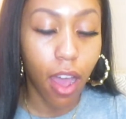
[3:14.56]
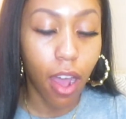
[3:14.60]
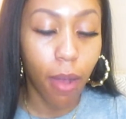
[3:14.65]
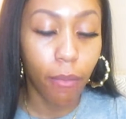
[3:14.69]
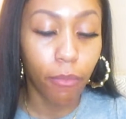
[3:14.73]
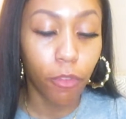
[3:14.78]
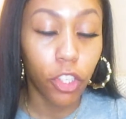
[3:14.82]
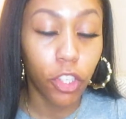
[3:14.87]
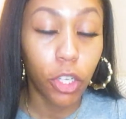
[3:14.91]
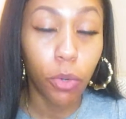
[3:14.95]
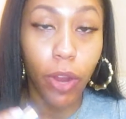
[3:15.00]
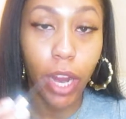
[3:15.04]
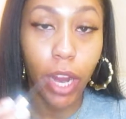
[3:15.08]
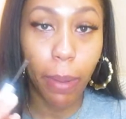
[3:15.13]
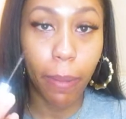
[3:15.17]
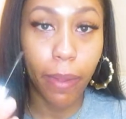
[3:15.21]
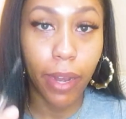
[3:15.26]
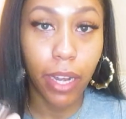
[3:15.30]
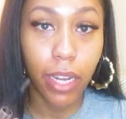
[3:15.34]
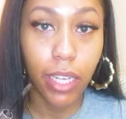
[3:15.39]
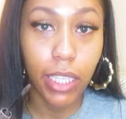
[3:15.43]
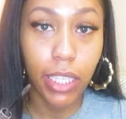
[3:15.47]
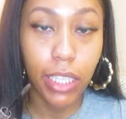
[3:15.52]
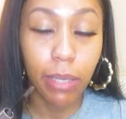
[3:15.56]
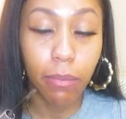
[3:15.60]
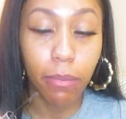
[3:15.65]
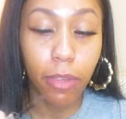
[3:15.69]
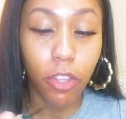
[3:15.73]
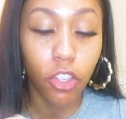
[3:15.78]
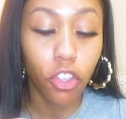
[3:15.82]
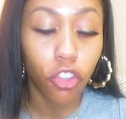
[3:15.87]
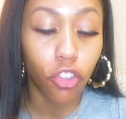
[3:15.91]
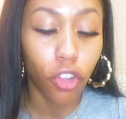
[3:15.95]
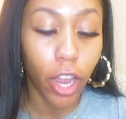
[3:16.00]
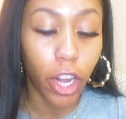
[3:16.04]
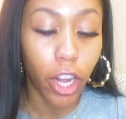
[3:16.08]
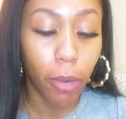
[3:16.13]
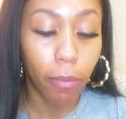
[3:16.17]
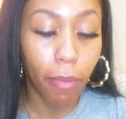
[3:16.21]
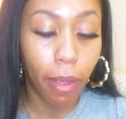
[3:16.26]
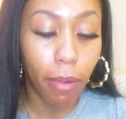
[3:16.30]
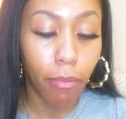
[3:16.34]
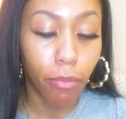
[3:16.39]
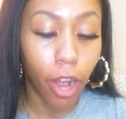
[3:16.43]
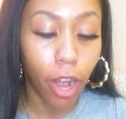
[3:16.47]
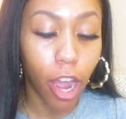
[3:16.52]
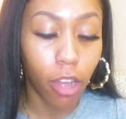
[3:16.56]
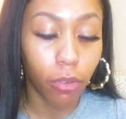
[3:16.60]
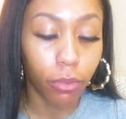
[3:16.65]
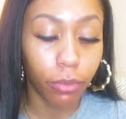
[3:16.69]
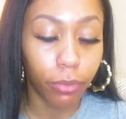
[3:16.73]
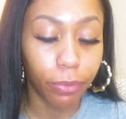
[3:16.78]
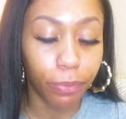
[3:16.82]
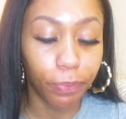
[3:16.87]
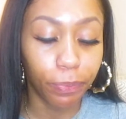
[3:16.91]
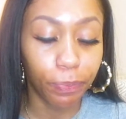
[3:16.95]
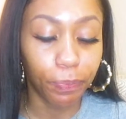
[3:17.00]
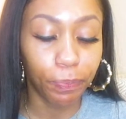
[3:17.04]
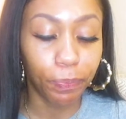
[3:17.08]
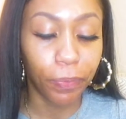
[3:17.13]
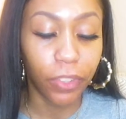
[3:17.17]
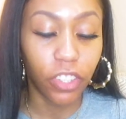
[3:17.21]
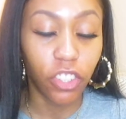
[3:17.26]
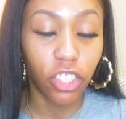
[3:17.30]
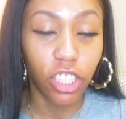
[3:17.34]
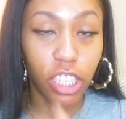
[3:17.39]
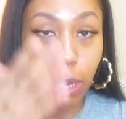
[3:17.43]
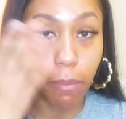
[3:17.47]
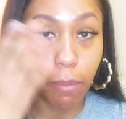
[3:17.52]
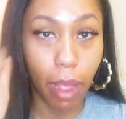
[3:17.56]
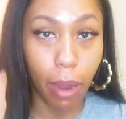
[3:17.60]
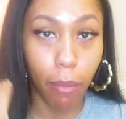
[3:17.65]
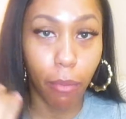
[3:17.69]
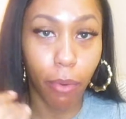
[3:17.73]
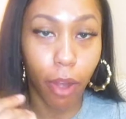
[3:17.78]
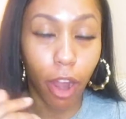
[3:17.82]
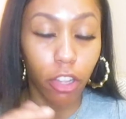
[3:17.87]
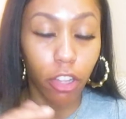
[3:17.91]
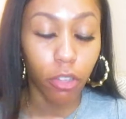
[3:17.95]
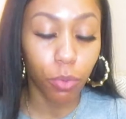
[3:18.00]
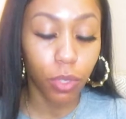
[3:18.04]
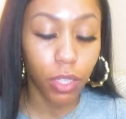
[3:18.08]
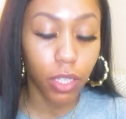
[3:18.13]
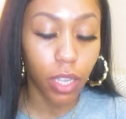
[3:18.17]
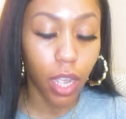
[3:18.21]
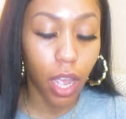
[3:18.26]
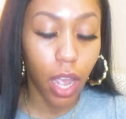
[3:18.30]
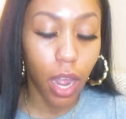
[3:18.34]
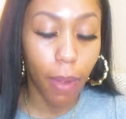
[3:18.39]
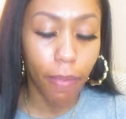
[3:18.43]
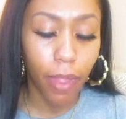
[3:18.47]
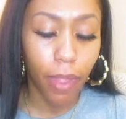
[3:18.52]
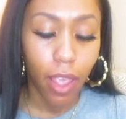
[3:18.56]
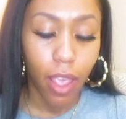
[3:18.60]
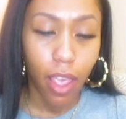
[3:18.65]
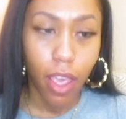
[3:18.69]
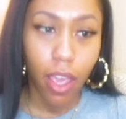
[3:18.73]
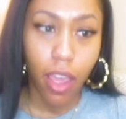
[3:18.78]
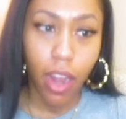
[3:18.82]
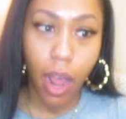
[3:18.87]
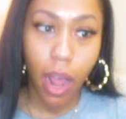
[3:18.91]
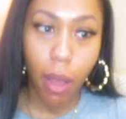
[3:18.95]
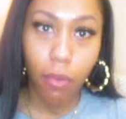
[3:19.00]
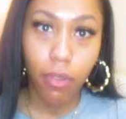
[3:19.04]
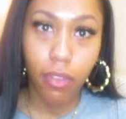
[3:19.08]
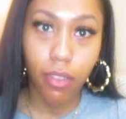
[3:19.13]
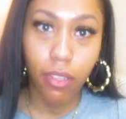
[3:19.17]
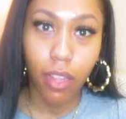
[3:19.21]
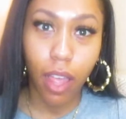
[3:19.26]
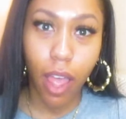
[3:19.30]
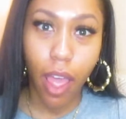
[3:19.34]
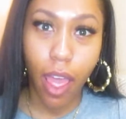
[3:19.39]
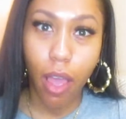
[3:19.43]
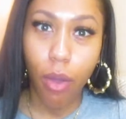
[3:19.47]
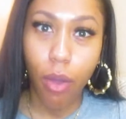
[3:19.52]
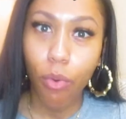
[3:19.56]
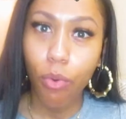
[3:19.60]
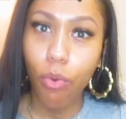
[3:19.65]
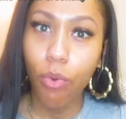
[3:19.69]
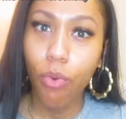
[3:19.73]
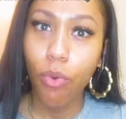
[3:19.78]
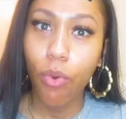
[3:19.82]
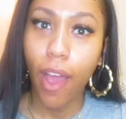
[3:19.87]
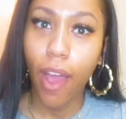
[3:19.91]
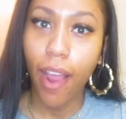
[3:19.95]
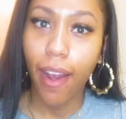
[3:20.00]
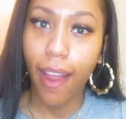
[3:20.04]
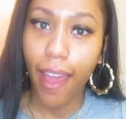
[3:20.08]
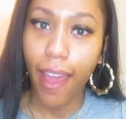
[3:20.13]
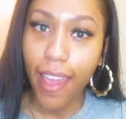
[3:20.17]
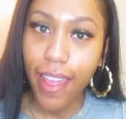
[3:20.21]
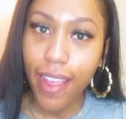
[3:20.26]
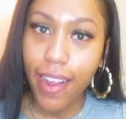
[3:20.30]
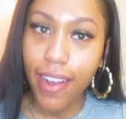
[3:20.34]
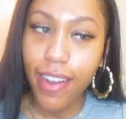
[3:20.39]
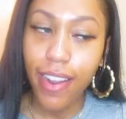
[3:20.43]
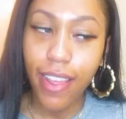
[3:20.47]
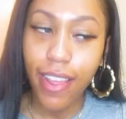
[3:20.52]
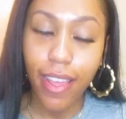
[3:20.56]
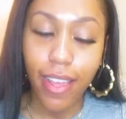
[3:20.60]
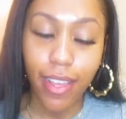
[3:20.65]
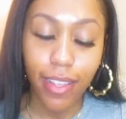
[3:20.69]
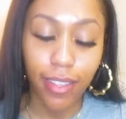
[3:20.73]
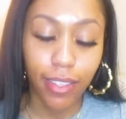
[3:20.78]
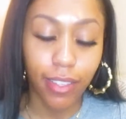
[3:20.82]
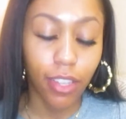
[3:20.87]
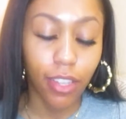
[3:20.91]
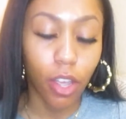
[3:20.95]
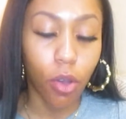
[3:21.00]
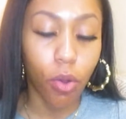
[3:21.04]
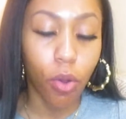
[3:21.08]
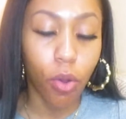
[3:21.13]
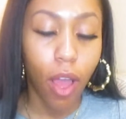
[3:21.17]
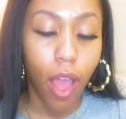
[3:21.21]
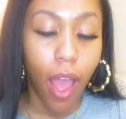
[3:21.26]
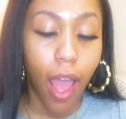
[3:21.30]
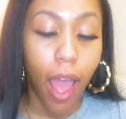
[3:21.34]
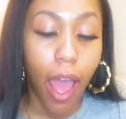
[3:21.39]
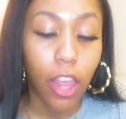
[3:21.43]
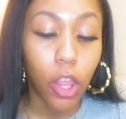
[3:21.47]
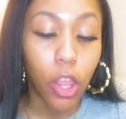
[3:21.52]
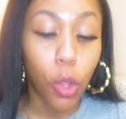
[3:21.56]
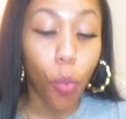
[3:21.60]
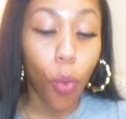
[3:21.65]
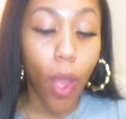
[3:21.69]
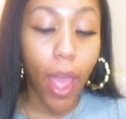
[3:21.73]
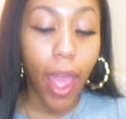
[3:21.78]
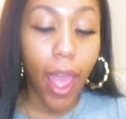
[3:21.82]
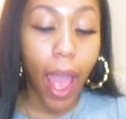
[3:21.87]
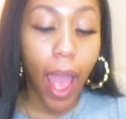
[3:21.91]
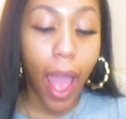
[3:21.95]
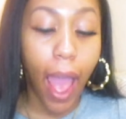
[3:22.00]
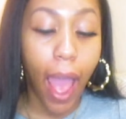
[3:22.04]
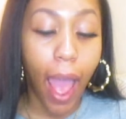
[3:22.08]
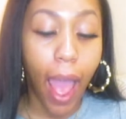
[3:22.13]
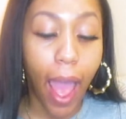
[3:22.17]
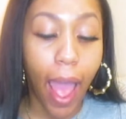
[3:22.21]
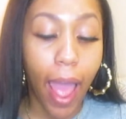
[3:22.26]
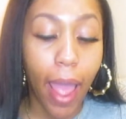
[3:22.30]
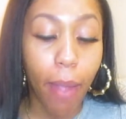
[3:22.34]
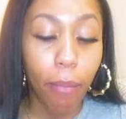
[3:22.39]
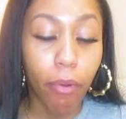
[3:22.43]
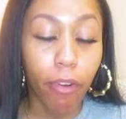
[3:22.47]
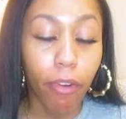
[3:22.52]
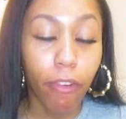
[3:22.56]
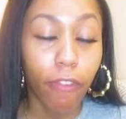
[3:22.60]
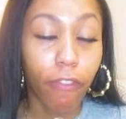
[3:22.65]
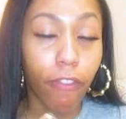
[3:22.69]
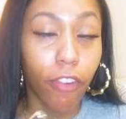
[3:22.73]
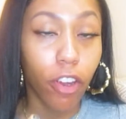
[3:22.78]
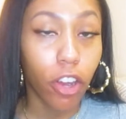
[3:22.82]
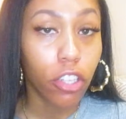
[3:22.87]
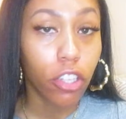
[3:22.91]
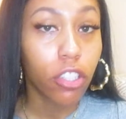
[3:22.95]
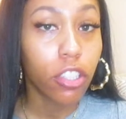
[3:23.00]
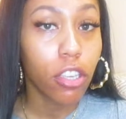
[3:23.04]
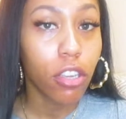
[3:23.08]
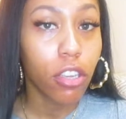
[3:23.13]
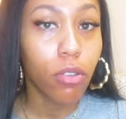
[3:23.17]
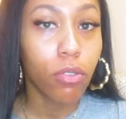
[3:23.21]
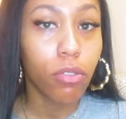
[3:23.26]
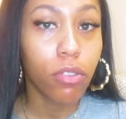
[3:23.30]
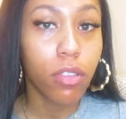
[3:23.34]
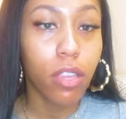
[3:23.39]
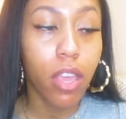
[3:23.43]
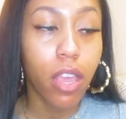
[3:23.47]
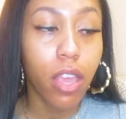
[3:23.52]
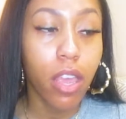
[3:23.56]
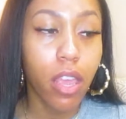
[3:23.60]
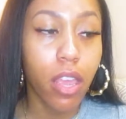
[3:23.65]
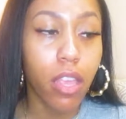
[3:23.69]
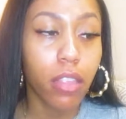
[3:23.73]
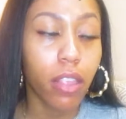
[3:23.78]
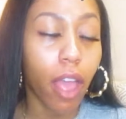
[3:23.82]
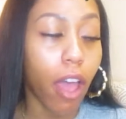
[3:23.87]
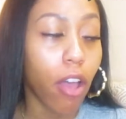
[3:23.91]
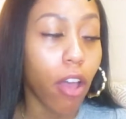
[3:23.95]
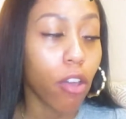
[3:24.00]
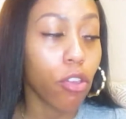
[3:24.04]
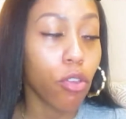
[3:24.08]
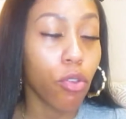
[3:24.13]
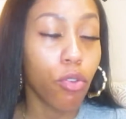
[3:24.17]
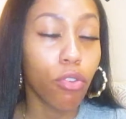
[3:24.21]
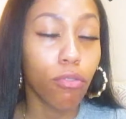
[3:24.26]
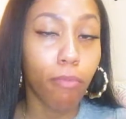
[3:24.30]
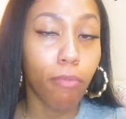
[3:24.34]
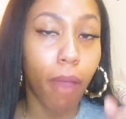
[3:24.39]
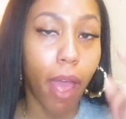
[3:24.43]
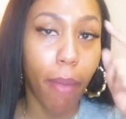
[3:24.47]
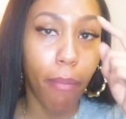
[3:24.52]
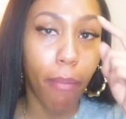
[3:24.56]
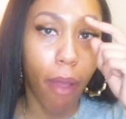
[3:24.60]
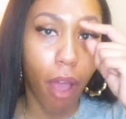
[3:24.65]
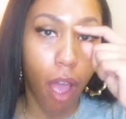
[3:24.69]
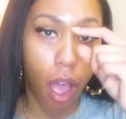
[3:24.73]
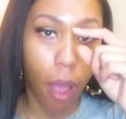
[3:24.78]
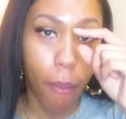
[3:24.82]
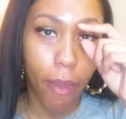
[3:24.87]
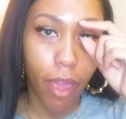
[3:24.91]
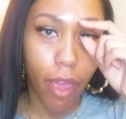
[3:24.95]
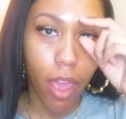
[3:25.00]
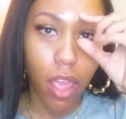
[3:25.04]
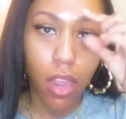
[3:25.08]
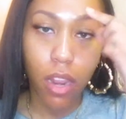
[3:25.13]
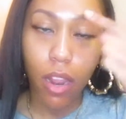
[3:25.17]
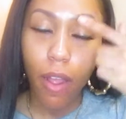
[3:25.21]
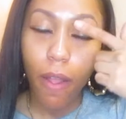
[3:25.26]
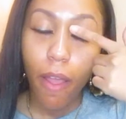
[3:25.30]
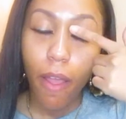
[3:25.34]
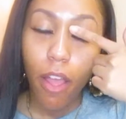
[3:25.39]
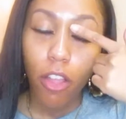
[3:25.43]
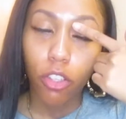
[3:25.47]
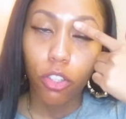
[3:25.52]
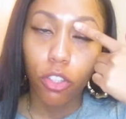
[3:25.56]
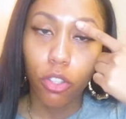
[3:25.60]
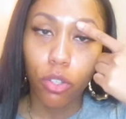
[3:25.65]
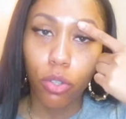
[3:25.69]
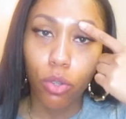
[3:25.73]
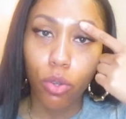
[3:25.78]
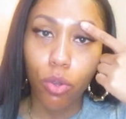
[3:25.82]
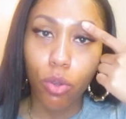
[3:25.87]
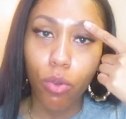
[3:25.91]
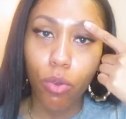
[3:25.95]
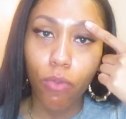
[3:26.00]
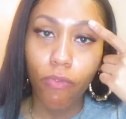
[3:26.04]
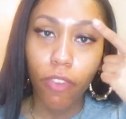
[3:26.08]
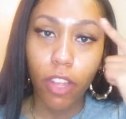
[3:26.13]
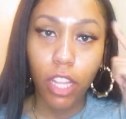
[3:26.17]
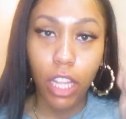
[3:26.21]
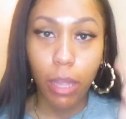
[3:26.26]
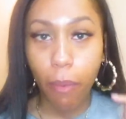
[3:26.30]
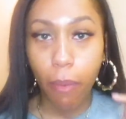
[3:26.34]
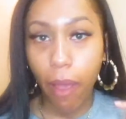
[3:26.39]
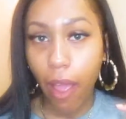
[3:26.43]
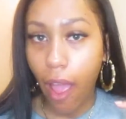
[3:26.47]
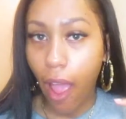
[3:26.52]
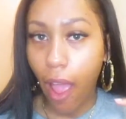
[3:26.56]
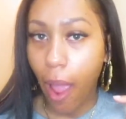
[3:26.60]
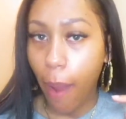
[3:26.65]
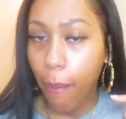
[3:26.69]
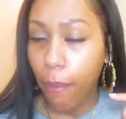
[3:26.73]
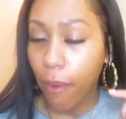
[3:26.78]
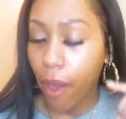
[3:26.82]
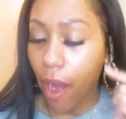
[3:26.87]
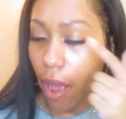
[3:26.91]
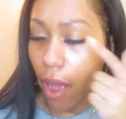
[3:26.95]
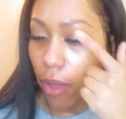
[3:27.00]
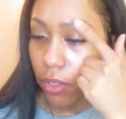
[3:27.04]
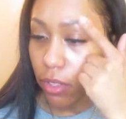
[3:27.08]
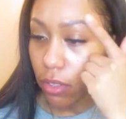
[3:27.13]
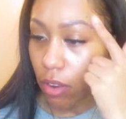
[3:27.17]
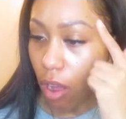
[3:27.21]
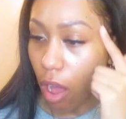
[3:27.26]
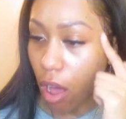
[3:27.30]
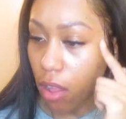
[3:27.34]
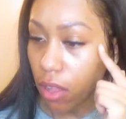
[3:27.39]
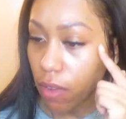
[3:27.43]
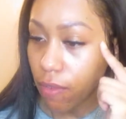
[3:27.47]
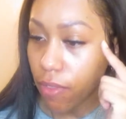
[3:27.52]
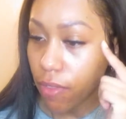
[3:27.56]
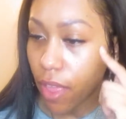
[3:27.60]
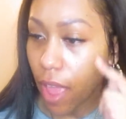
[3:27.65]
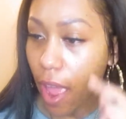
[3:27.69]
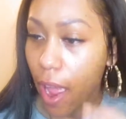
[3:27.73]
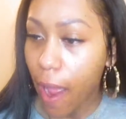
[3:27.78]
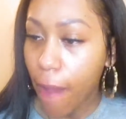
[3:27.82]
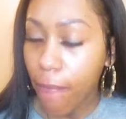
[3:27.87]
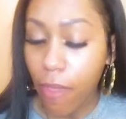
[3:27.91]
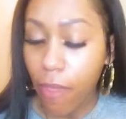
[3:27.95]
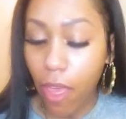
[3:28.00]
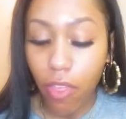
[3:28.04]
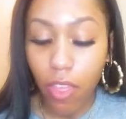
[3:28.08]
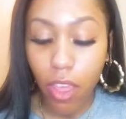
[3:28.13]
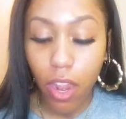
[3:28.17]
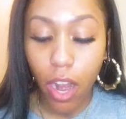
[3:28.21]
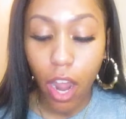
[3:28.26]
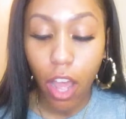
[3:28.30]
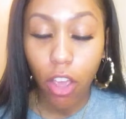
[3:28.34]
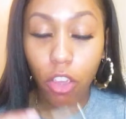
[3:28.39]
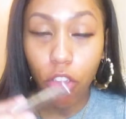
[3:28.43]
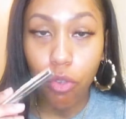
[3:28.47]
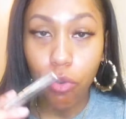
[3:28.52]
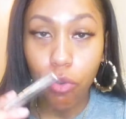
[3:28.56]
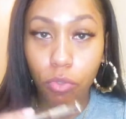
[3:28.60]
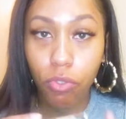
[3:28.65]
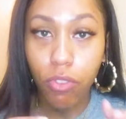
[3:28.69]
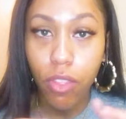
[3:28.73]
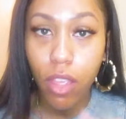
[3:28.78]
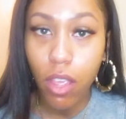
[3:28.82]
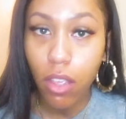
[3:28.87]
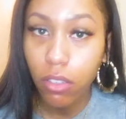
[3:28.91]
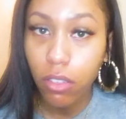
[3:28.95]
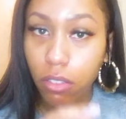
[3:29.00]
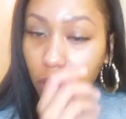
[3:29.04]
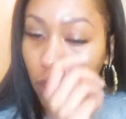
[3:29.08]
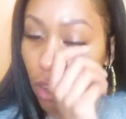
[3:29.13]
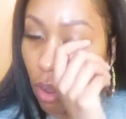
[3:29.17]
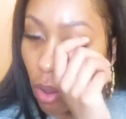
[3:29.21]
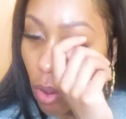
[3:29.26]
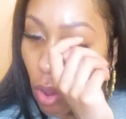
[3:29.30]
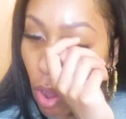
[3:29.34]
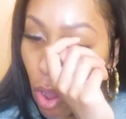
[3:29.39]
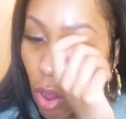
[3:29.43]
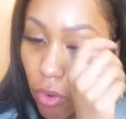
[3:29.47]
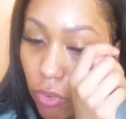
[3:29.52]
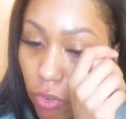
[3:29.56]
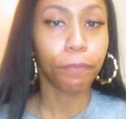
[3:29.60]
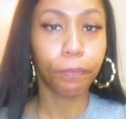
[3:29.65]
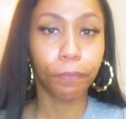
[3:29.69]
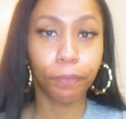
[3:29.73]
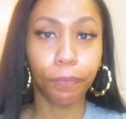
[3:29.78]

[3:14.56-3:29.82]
She recommended it to me. She tried it on my brows when she did my brows one time, and I was like, ooh, I like this. So the way I prefer to use it is I'll use my pomade to fill in my eyebrows and all of that, and then I'll use this to go over